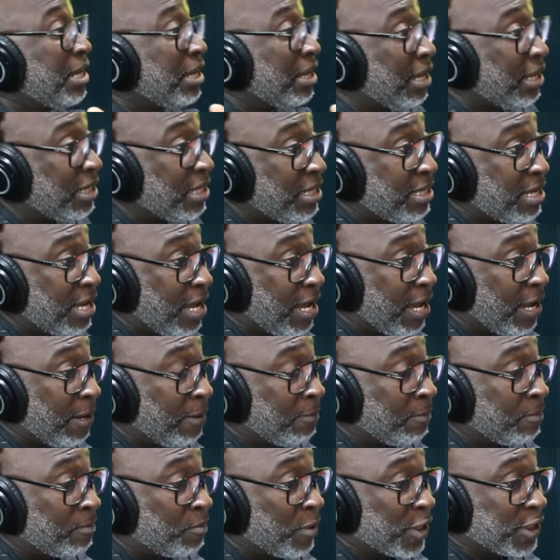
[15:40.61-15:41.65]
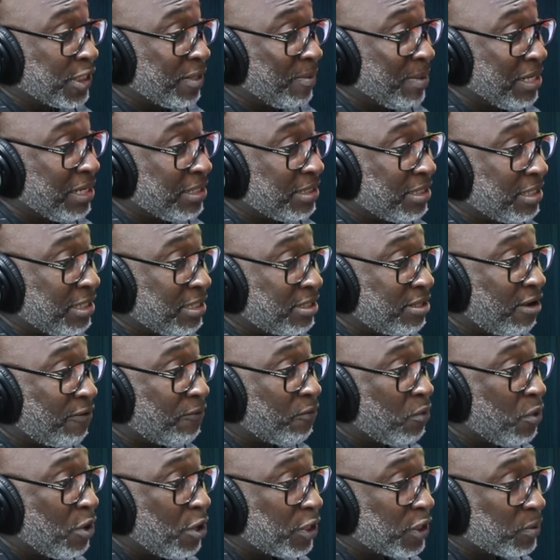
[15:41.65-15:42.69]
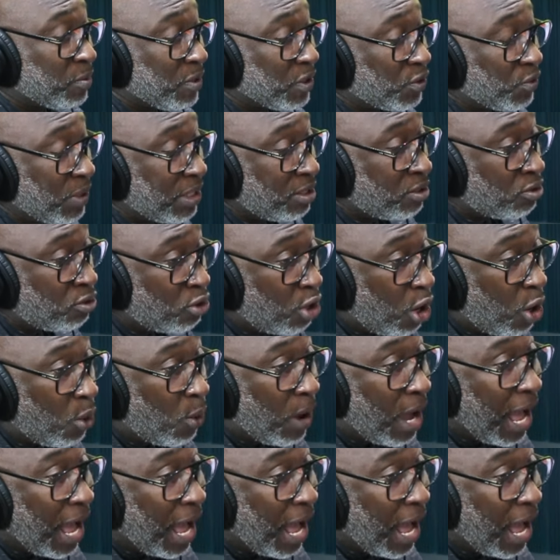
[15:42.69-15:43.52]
any um possibilities of works between now